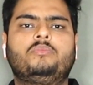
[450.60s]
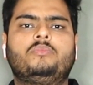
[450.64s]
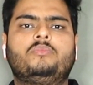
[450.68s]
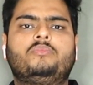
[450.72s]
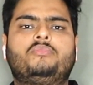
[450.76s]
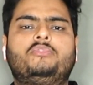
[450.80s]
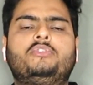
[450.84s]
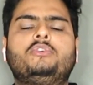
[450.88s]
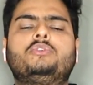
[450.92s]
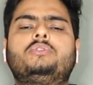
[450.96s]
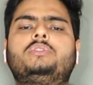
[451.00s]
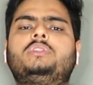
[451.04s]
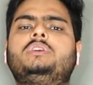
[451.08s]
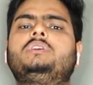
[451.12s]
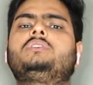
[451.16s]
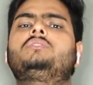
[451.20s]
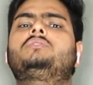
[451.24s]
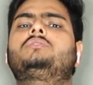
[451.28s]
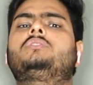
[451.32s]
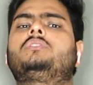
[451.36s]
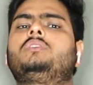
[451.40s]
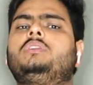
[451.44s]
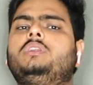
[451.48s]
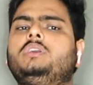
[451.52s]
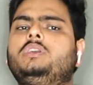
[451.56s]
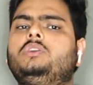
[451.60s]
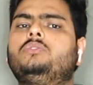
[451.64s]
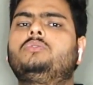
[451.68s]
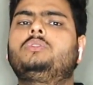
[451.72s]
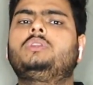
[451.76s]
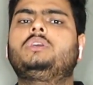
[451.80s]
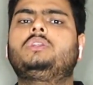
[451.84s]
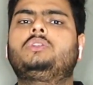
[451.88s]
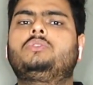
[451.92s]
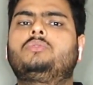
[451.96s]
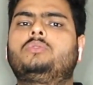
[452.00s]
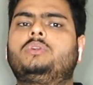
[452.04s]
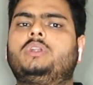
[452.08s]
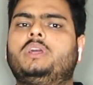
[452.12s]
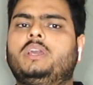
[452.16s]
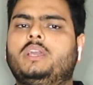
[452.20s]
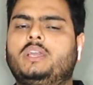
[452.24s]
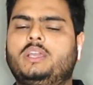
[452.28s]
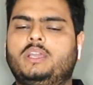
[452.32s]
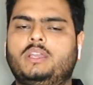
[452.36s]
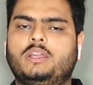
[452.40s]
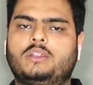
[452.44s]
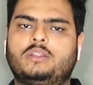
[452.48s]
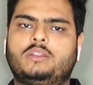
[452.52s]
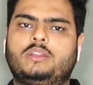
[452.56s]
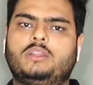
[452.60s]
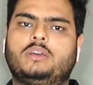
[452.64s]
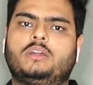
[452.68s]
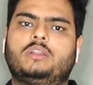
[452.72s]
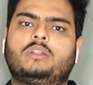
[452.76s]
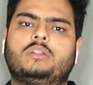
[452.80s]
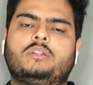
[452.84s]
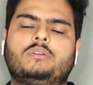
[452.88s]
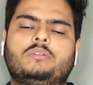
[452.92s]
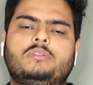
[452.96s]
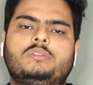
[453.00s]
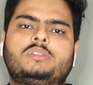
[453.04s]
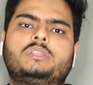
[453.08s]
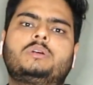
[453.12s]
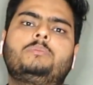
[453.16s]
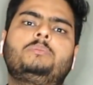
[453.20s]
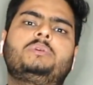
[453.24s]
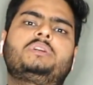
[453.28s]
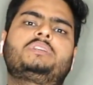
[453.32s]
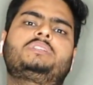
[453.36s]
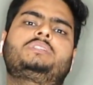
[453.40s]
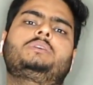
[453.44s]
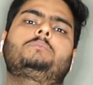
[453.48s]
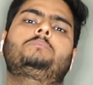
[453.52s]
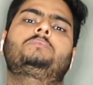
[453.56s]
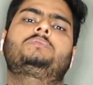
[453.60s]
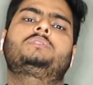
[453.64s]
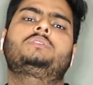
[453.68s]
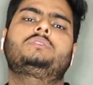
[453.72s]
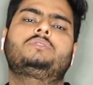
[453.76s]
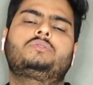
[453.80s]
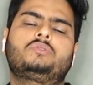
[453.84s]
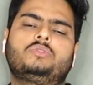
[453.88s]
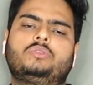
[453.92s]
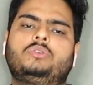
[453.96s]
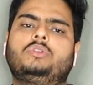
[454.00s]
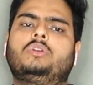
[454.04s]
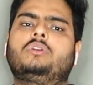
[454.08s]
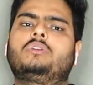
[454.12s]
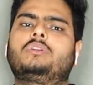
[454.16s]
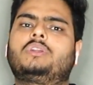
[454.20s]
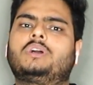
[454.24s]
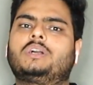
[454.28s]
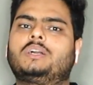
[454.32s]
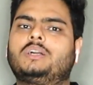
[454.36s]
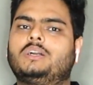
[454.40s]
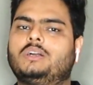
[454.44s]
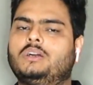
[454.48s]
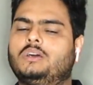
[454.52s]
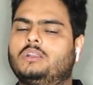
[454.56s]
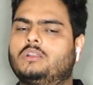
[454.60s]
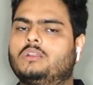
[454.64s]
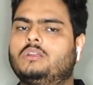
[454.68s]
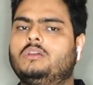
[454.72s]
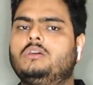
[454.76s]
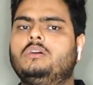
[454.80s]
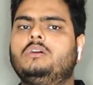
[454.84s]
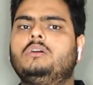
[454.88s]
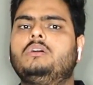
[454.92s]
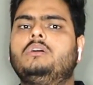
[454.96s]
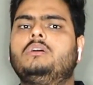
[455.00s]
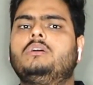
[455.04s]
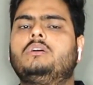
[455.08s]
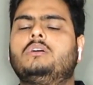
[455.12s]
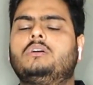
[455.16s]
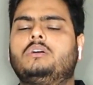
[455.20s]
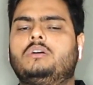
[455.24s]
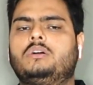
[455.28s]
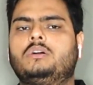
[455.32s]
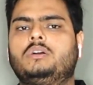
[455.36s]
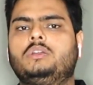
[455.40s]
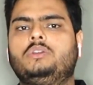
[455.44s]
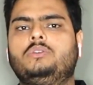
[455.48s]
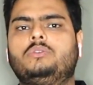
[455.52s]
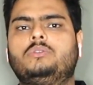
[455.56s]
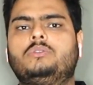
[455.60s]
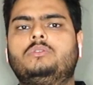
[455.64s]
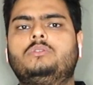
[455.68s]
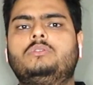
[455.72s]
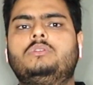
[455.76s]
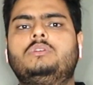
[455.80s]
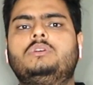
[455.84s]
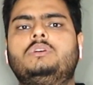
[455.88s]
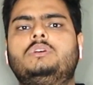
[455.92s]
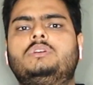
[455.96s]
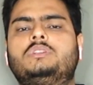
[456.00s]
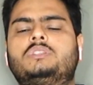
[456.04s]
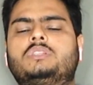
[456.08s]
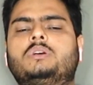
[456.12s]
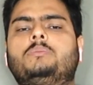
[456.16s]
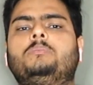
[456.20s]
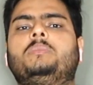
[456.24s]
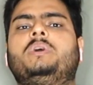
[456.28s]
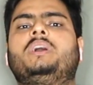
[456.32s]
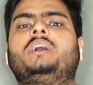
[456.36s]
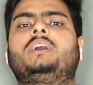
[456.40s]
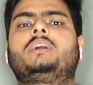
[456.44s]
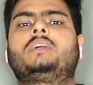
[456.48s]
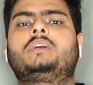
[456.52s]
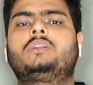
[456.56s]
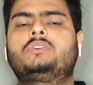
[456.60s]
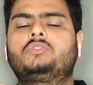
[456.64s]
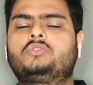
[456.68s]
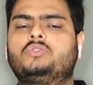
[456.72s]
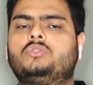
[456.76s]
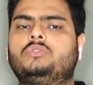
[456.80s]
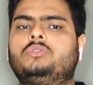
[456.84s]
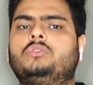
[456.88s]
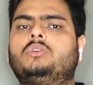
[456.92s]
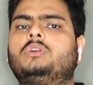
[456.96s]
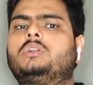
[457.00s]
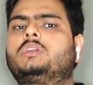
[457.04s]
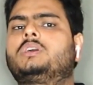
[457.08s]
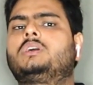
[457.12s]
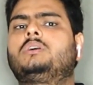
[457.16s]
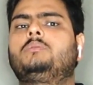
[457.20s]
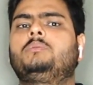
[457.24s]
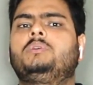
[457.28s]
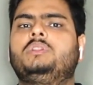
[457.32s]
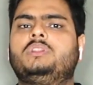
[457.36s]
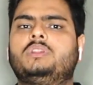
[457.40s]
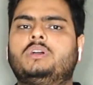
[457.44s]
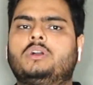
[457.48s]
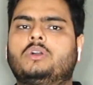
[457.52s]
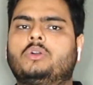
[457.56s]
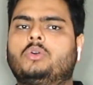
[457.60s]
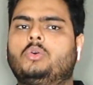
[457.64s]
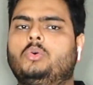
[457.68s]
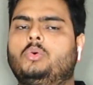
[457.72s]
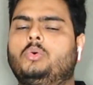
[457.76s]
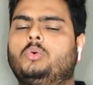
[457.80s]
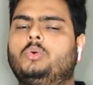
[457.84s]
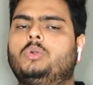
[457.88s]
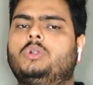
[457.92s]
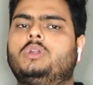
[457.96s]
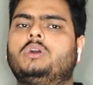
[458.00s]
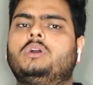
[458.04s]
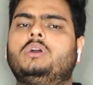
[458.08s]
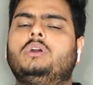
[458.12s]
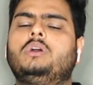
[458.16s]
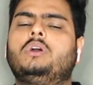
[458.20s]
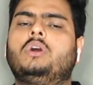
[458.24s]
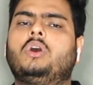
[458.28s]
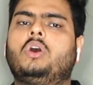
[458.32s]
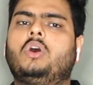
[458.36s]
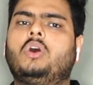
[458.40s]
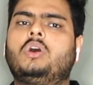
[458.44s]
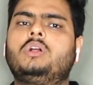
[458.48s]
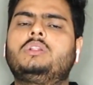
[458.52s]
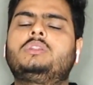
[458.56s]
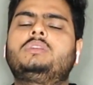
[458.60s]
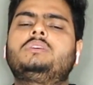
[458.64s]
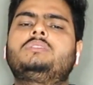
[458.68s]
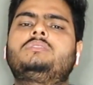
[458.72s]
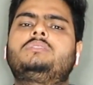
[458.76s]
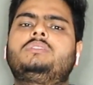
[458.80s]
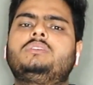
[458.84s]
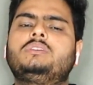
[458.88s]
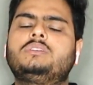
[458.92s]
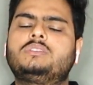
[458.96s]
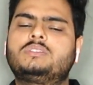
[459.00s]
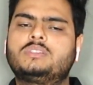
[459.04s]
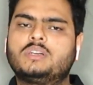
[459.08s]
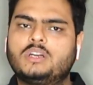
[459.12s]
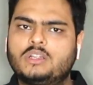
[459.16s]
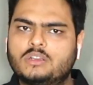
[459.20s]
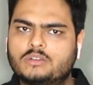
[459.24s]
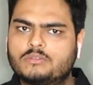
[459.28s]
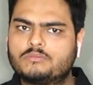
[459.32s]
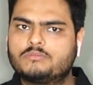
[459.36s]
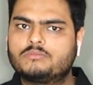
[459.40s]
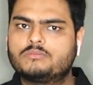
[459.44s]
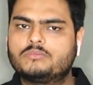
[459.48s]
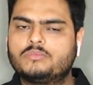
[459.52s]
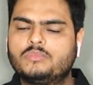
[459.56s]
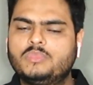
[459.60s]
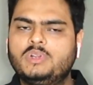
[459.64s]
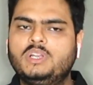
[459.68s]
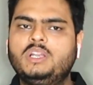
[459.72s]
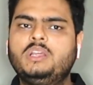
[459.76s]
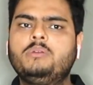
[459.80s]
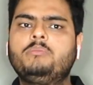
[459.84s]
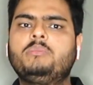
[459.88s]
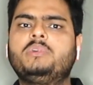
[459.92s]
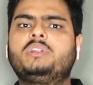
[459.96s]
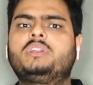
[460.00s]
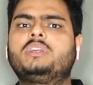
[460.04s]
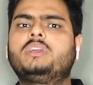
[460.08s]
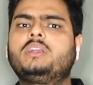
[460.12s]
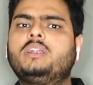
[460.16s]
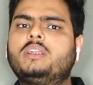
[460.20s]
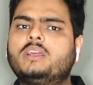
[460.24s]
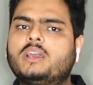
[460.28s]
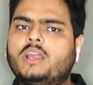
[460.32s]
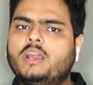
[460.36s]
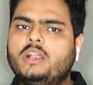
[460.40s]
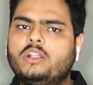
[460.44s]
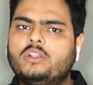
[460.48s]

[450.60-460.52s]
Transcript: few things only you need to take care there. Some exceptions should not occur, some errors should not come in the code. All these things are limited